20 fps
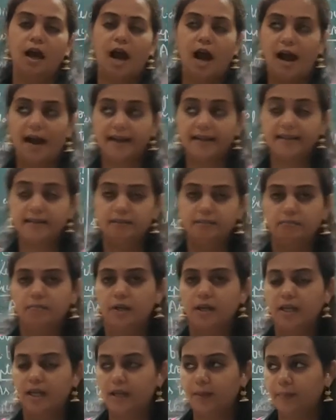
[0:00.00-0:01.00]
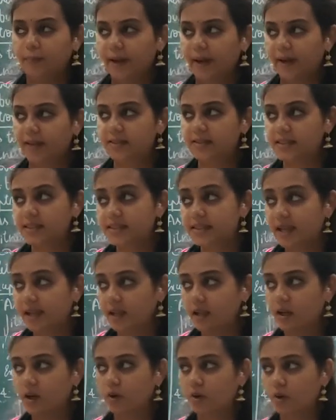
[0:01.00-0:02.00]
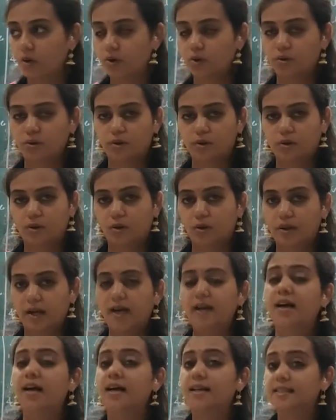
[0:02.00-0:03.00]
and he makes the seller know that,